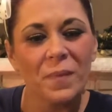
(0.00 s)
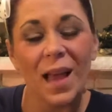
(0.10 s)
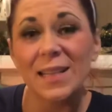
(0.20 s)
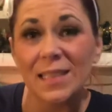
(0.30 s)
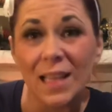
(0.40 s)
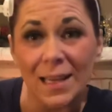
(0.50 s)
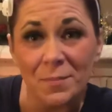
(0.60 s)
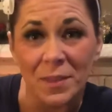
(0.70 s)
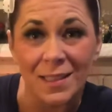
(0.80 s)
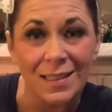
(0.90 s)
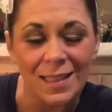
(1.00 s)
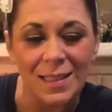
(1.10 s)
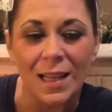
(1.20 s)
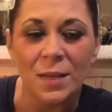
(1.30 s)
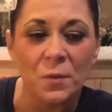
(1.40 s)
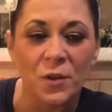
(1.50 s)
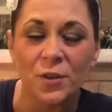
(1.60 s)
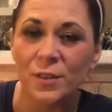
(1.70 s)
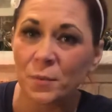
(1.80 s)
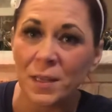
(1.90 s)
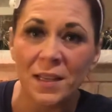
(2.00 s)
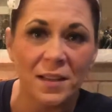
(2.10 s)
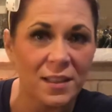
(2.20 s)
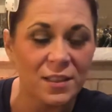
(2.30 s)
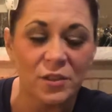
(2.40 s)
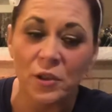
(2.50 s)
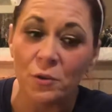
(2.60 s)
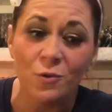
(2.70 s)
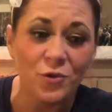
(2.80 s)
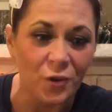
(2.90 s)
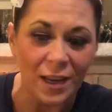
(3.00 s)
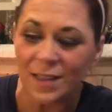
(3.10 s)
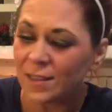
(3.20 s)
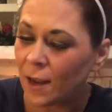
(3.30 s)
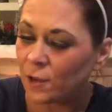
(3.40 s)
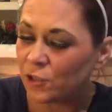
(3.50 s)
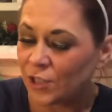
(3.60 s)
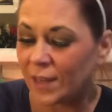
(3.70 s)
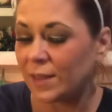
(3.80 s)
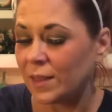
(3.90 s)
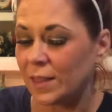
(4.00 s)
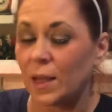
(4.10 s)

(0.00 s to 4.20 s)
as light beings, as light workers, we can get so drained energetically,